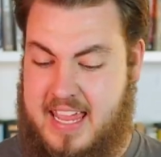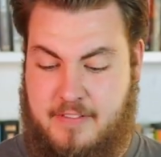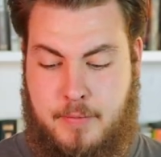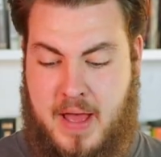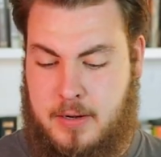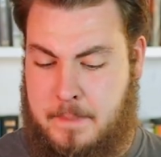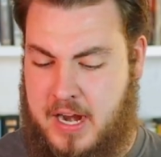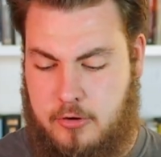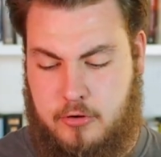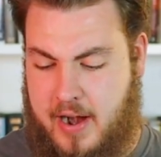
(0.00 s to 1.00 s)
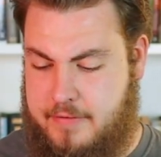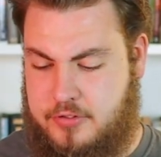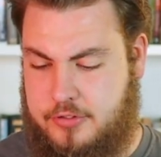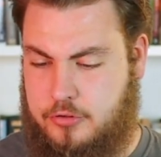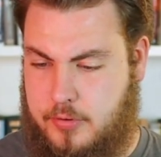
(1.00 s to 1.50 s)
I give about a paragraph
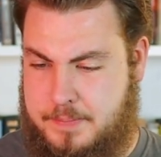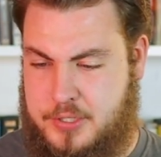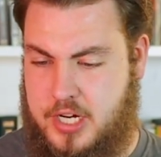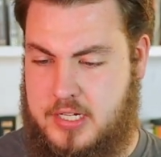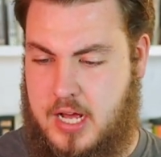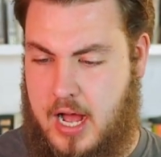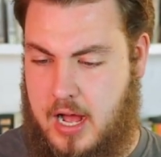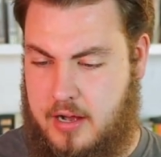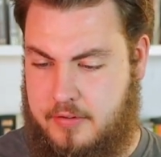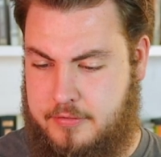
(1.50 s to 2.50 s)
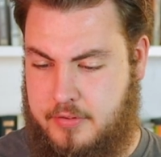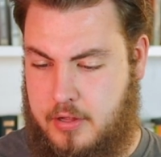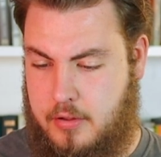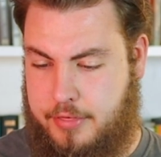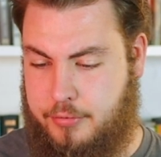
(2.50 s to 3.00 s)
description of
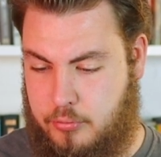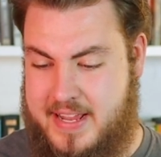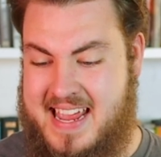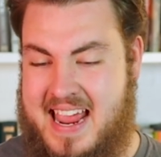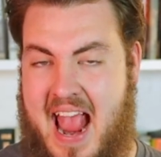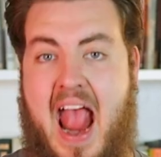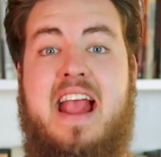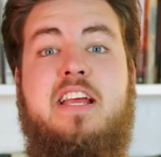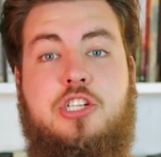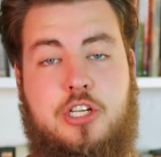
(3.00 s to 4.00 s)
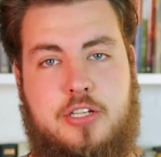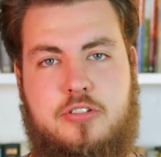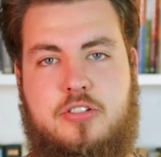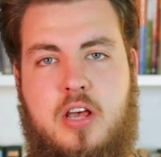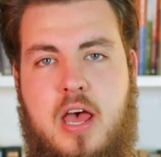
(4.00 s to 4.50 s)
three
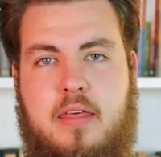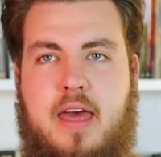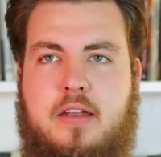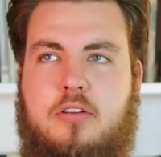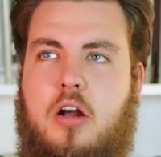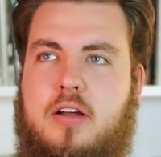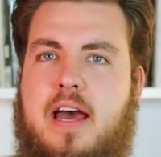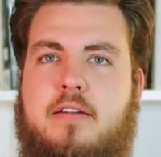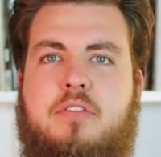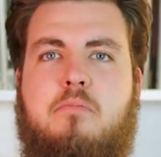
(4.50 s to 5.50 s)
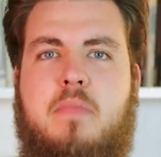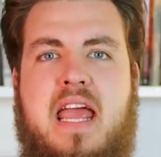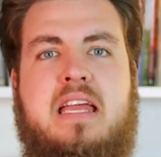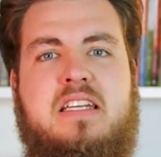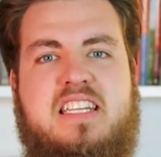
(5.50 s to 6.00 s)
ages that are kind of the
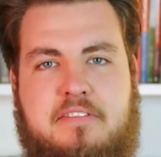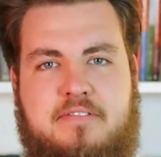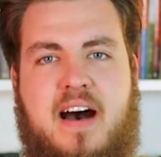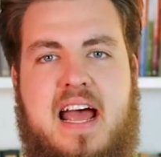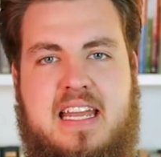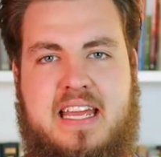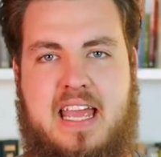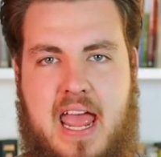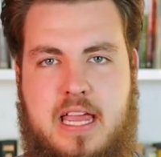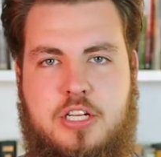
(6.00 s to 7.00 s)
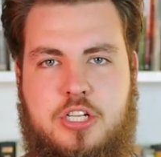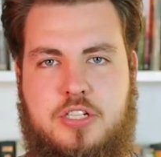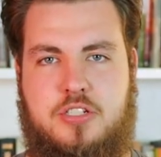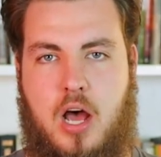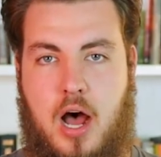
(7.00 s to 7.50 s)
main defining
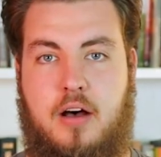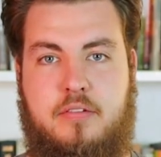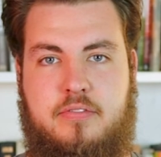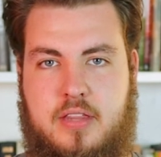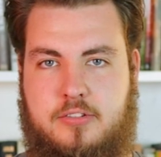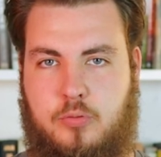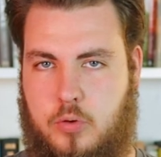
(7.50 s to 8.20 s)
ages of this